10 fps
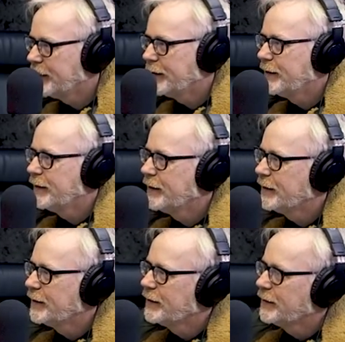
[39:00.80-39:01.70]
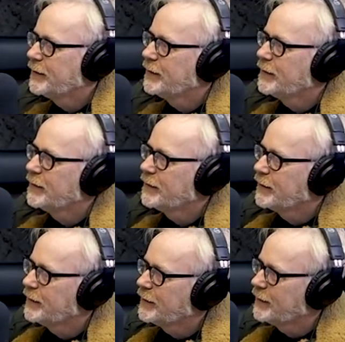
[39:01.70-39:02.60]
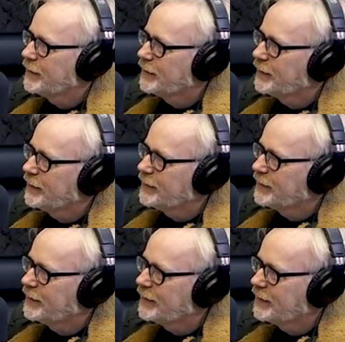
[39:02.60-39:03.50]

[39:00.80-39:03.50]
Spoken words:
The person shown says nothing.